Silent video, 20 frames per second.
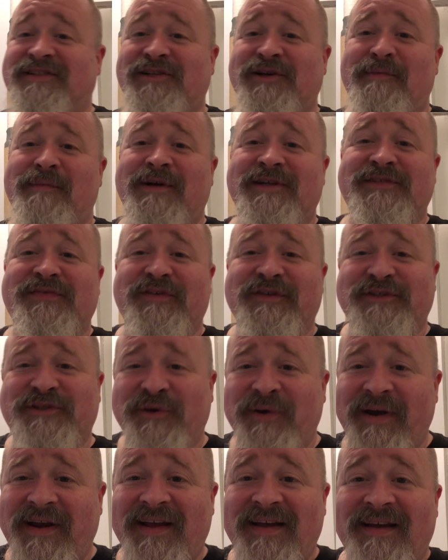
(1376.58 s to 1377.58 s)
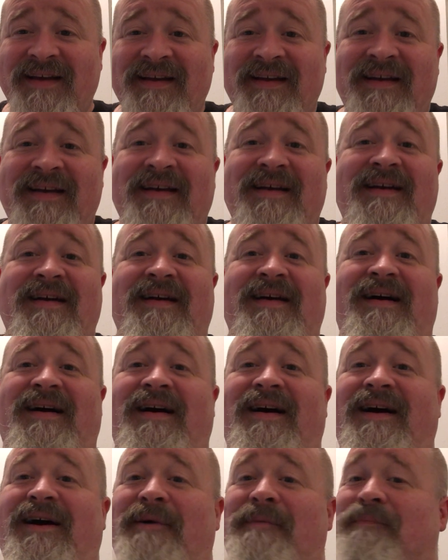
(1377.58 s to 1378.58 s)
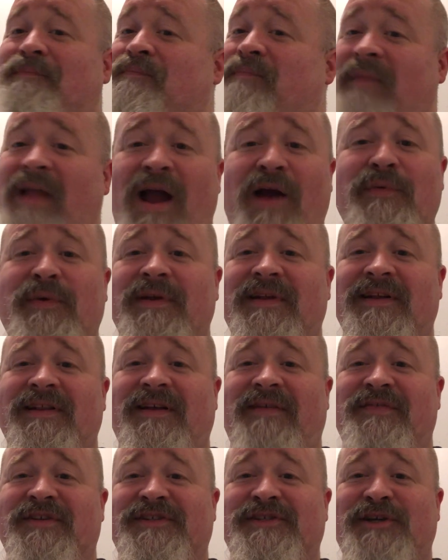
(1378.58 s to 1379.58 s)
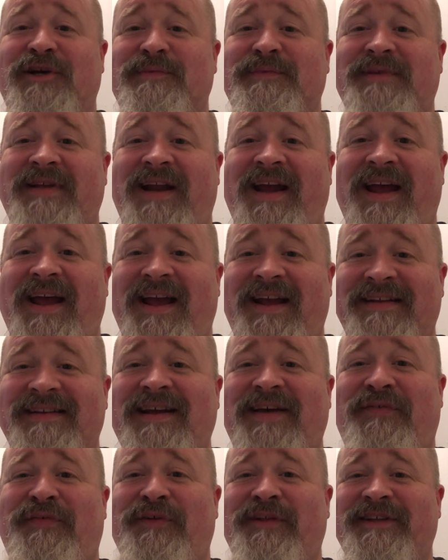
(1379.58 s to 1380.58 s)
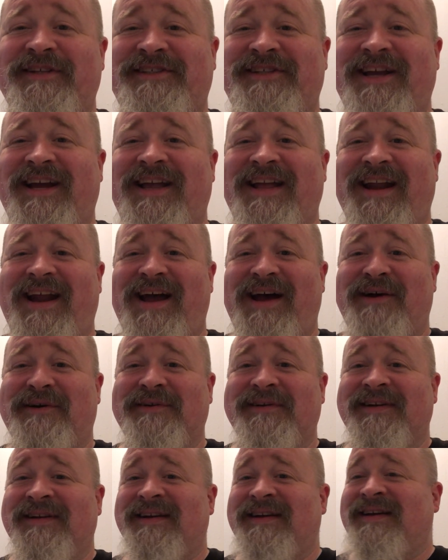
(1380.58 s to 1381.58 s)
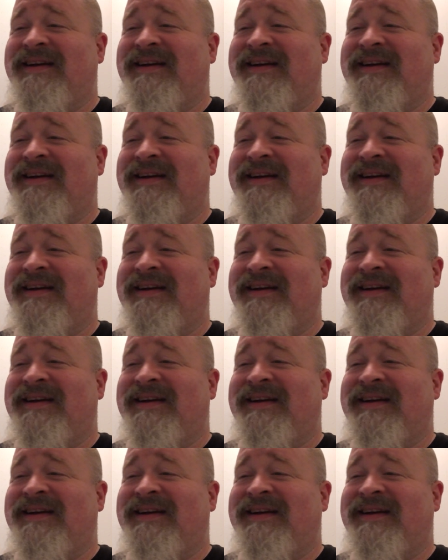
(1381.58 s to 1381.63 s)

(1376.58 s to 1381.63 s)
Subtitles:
so much for joining. I really love the soap today. Definitely check it out.